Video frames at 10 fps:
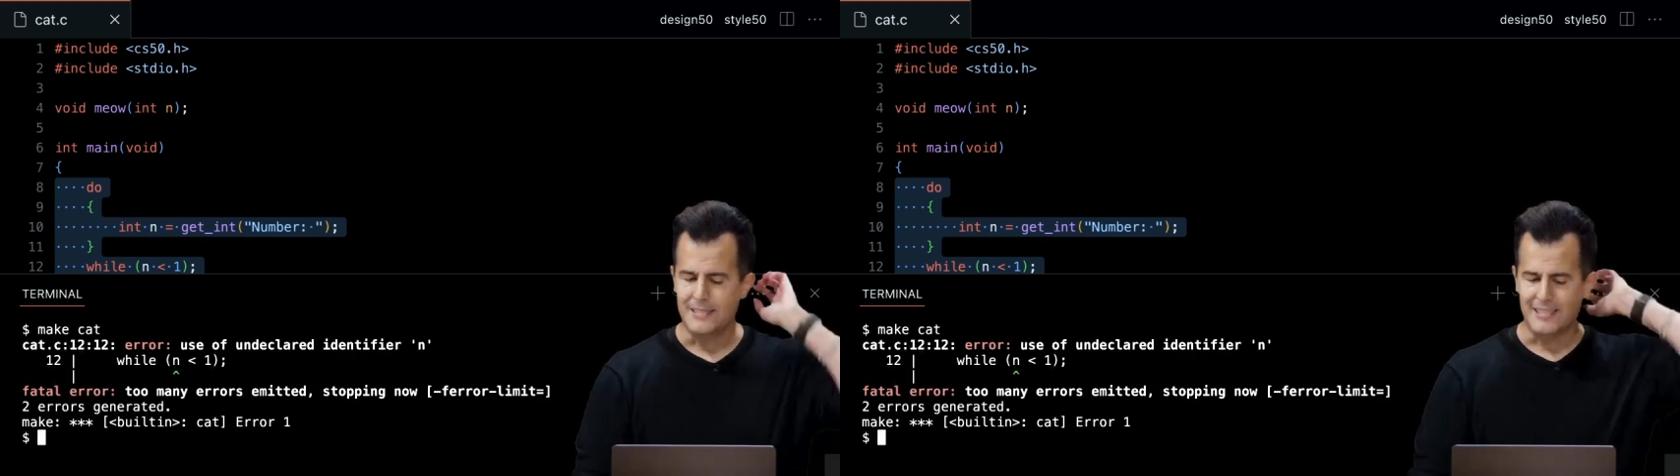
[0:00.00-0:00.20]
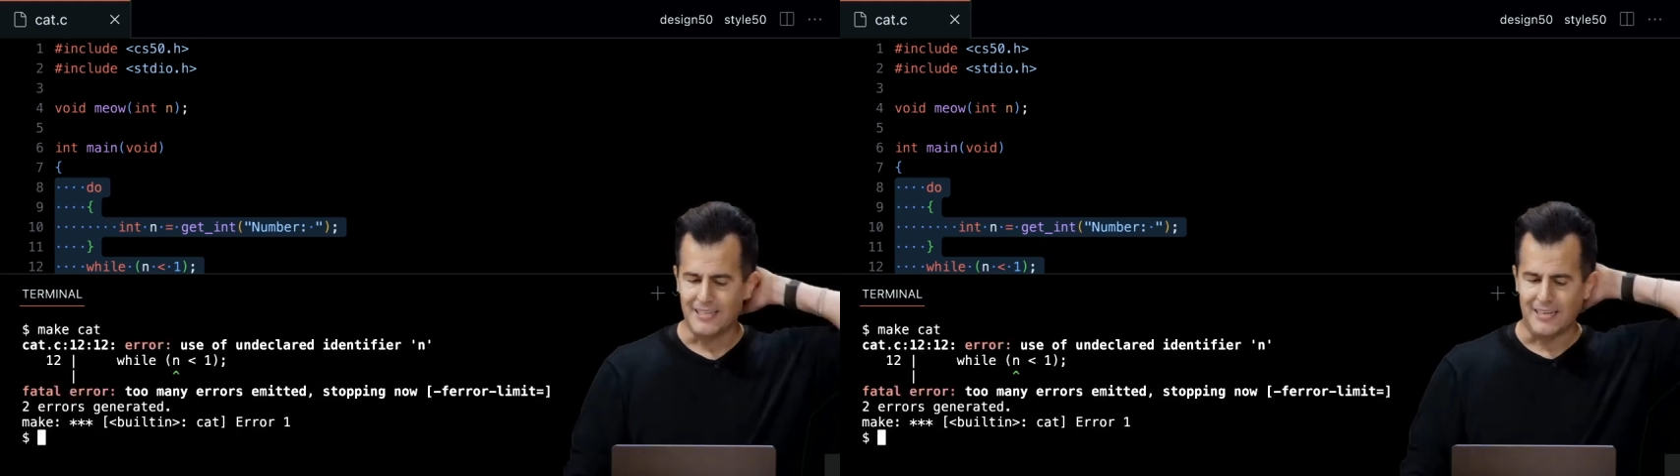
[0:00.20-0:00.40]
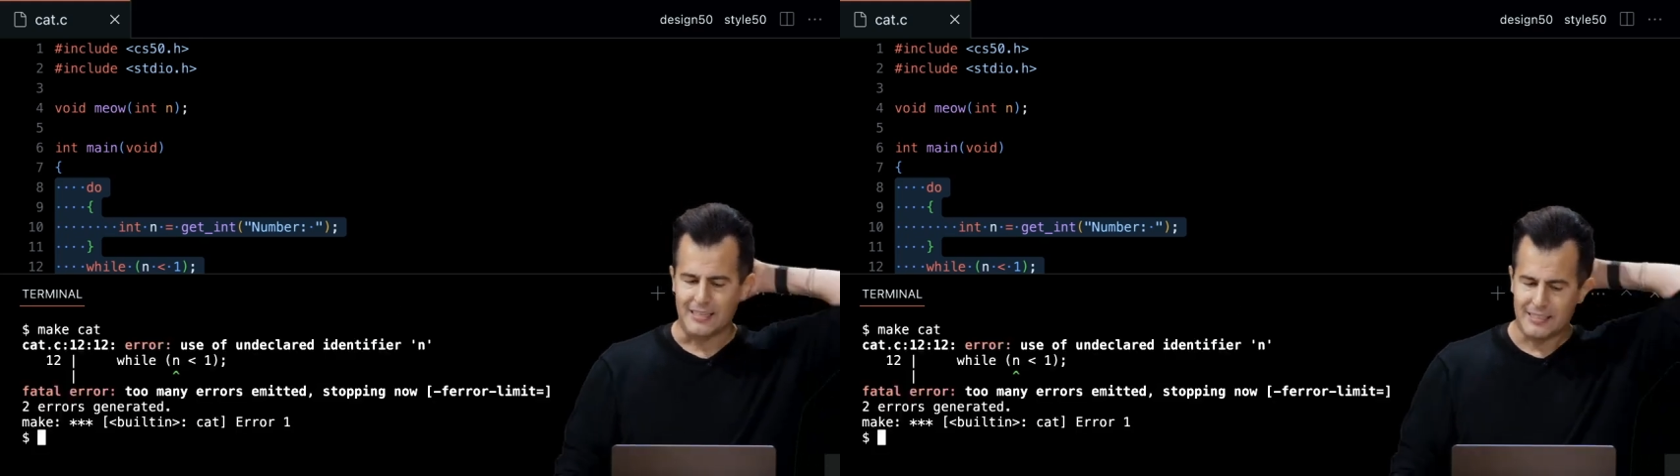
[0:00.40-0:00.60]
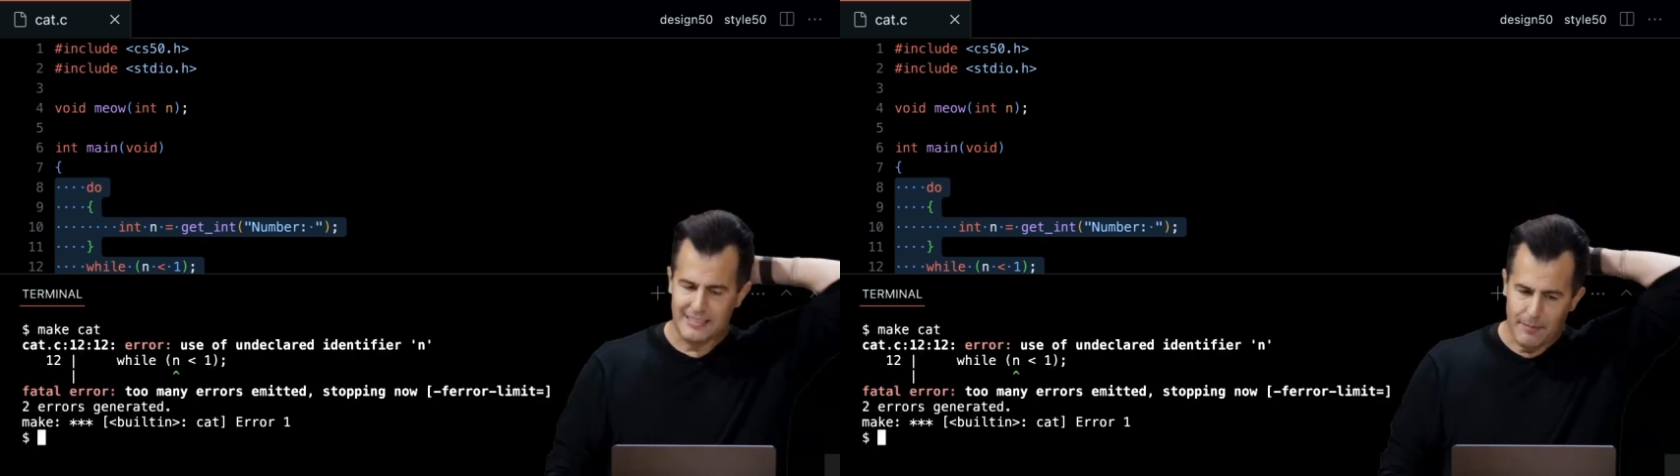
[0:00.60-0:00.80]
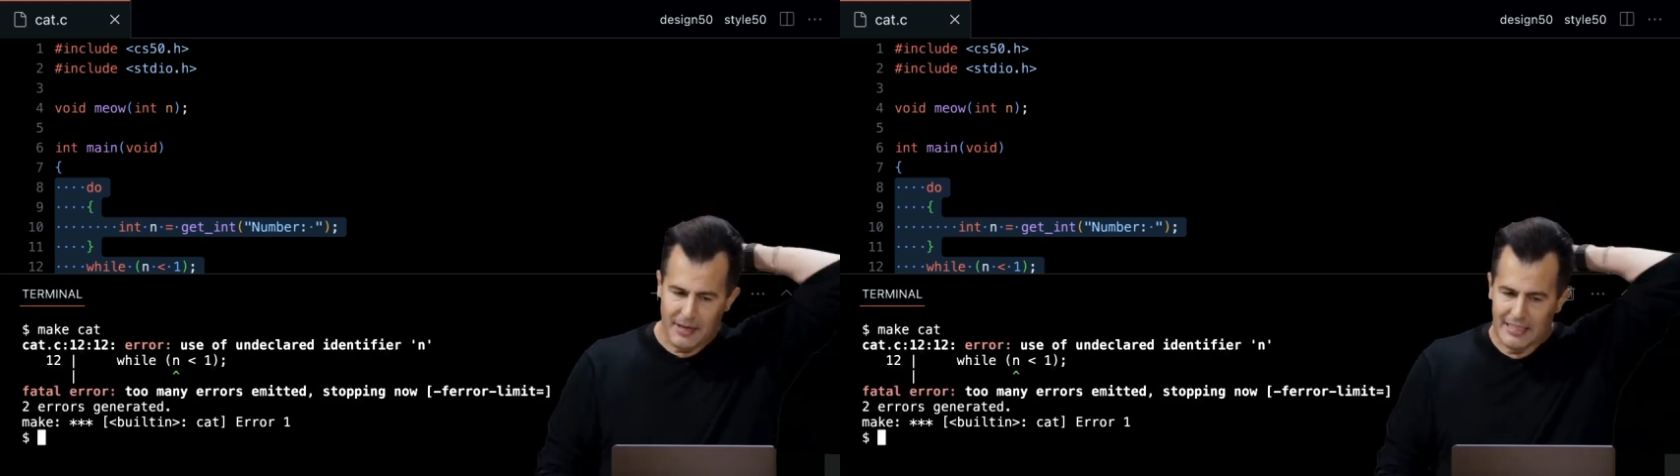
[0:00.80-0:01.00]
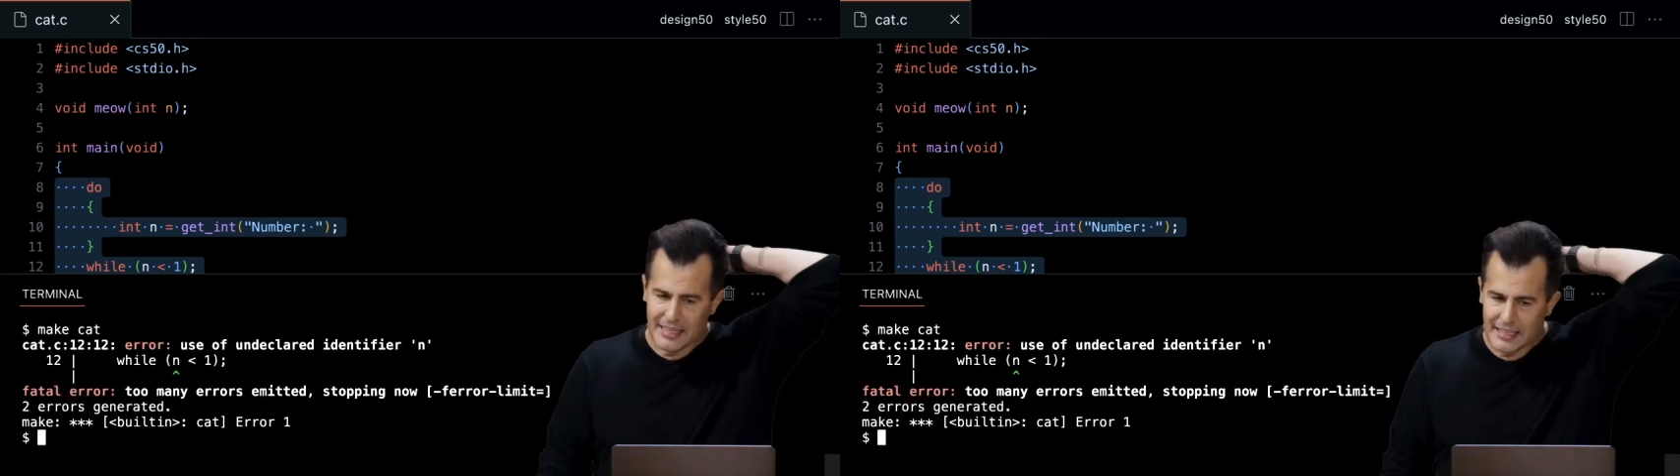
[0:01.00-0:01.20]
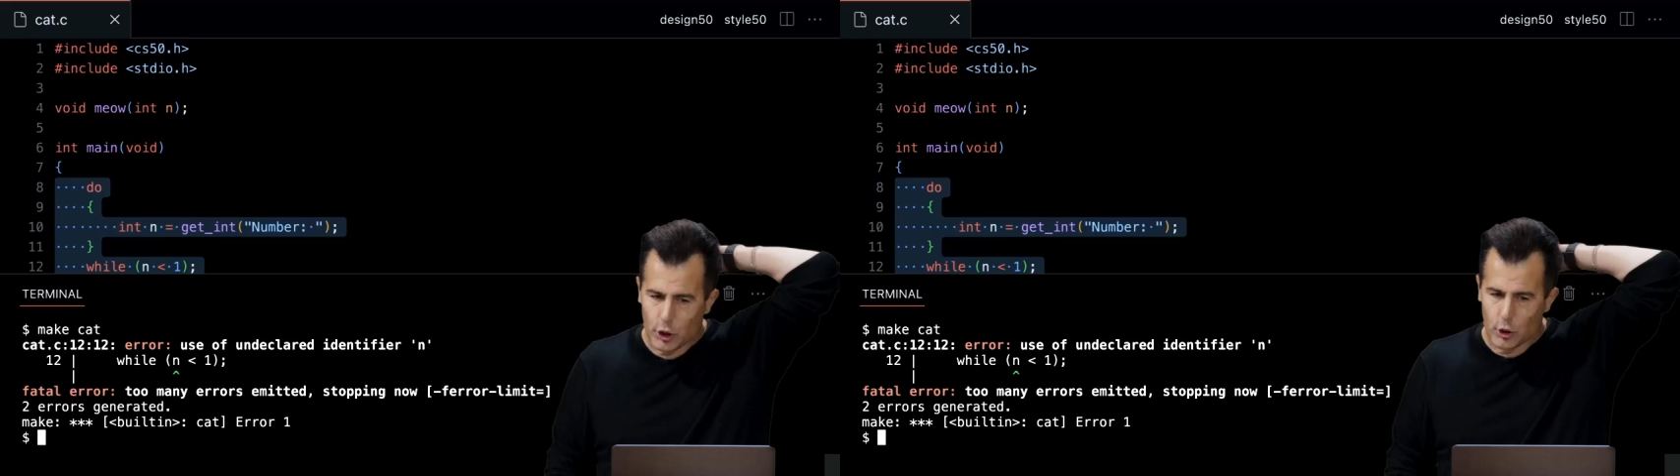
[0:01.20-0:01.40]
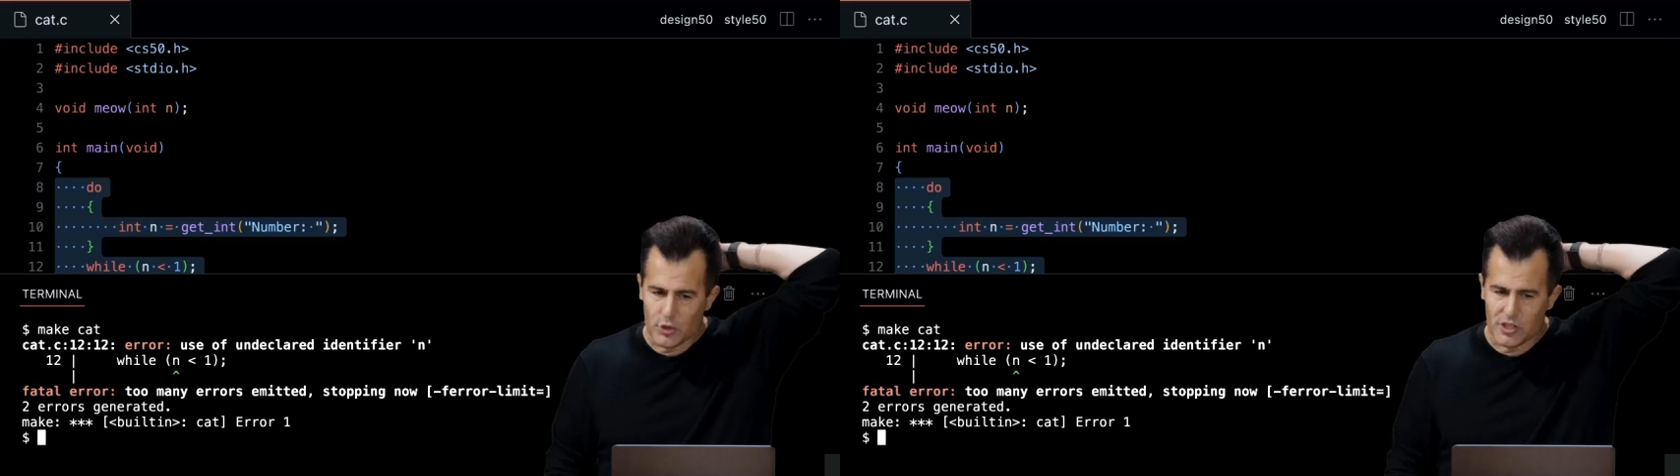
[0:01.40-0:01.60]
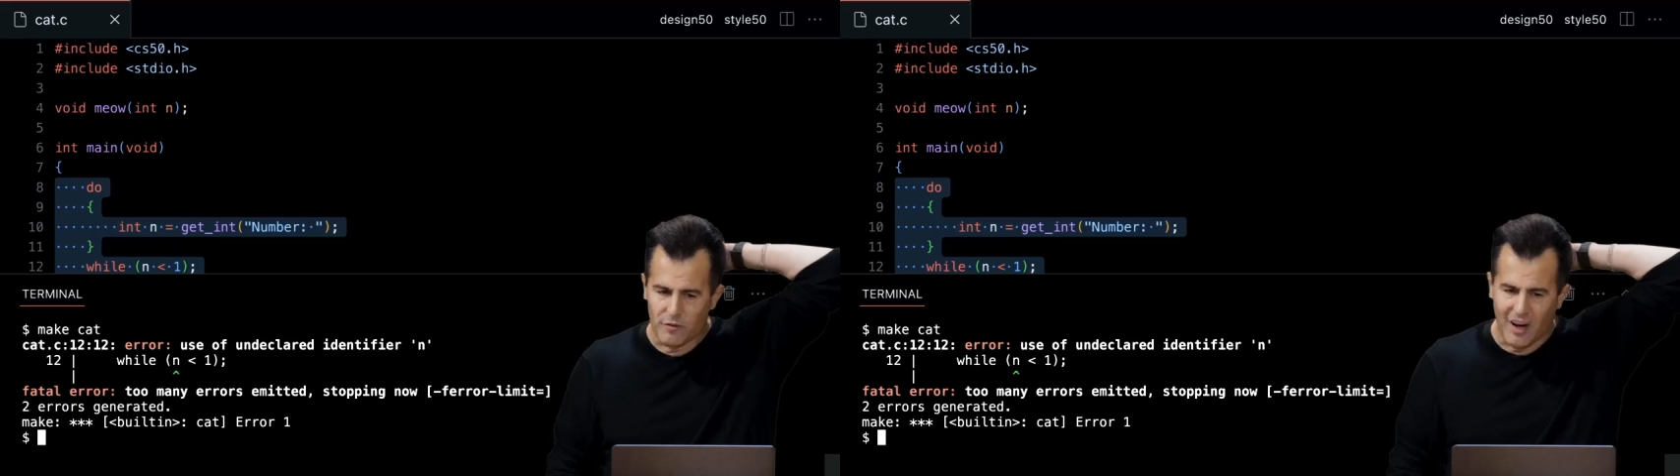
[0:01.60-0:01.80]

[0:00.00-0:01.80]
Oh, damn it, like use of